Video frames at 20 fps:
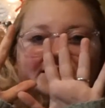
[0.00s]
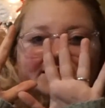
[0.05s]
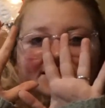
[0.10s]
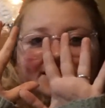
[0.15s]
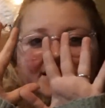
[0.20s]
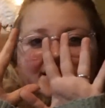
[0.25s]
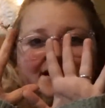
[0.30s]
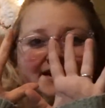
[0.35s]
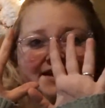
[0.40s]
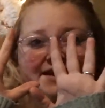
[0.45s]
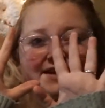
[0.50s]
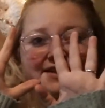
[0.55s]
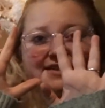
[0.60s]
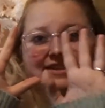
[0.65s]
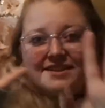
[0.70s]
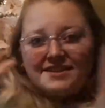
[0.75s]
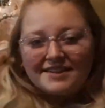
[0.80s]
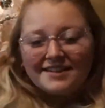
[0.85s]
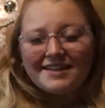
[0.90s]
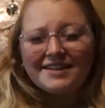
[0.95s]
15,
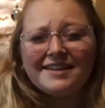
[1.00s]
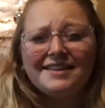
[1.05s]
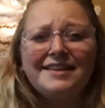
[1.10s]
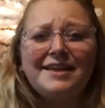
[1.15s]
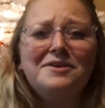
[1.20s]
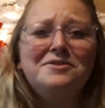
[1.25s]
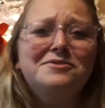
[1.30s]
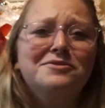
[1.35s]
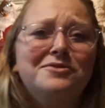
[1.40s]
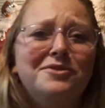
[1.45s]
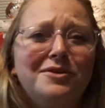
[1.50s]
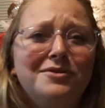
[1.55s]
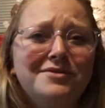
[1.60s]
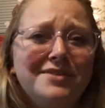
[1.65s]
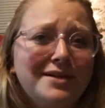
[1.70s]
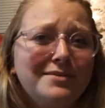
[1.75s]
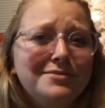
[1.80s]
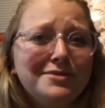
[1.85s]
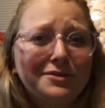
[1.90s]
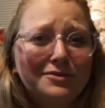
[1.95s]
that was gross,
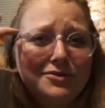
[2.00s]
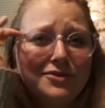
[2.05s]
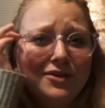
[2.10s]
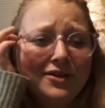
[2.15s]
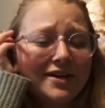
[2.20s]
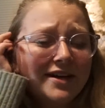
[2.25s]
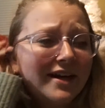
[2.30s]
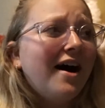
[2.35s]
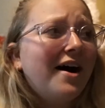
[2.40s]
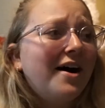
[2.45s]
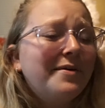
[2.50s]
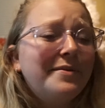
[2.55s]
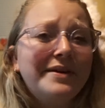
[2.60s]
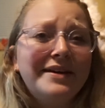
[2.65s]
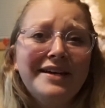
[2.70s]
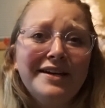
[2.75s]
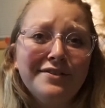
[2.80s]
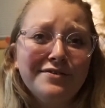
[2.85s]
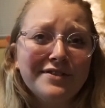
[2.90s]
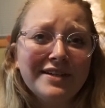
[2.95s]
I'm so sorry. Um,
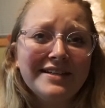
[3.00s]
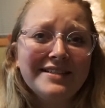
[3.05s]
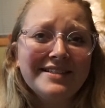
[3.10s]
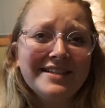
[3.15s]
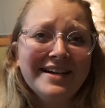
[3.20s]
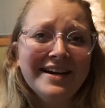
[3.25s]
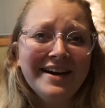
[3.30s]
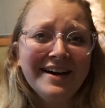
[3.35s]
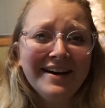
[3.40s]
gift idea.